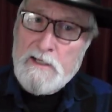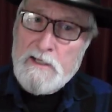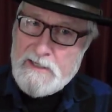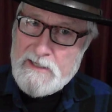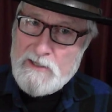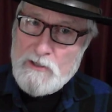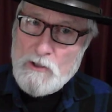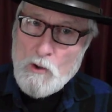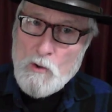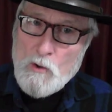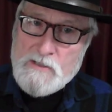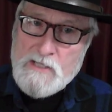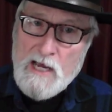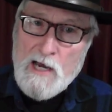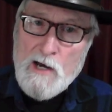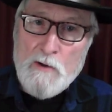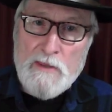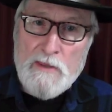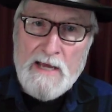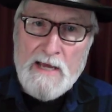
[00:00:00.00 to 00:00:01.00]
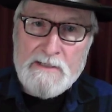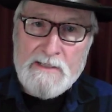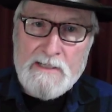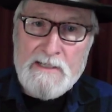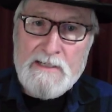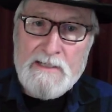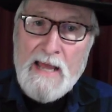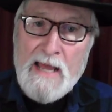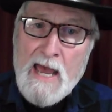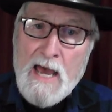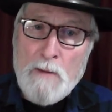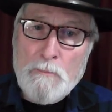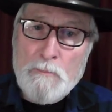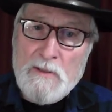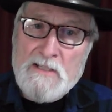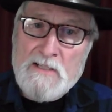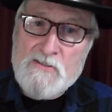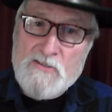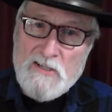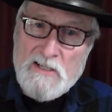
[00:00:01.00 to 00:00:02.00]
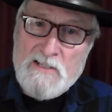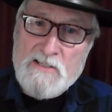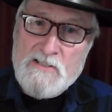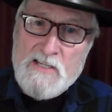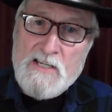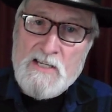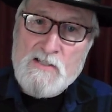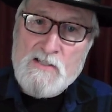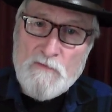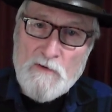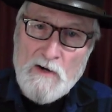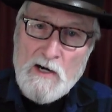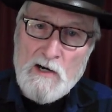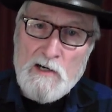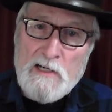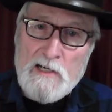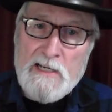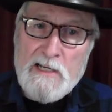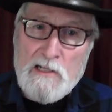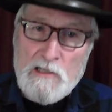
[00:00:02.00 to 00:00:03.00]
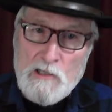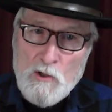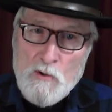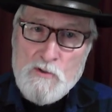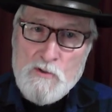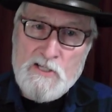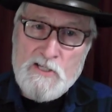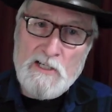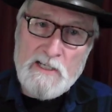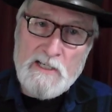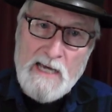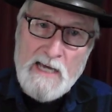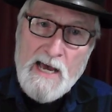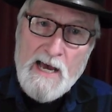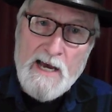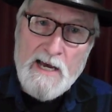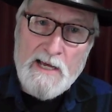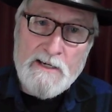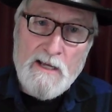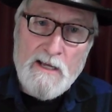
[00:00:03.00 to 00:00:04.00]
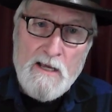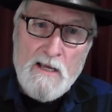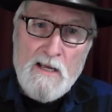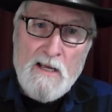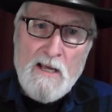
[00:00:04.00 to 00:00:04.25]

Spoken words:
He knows how that can happen since he's fairly close to God.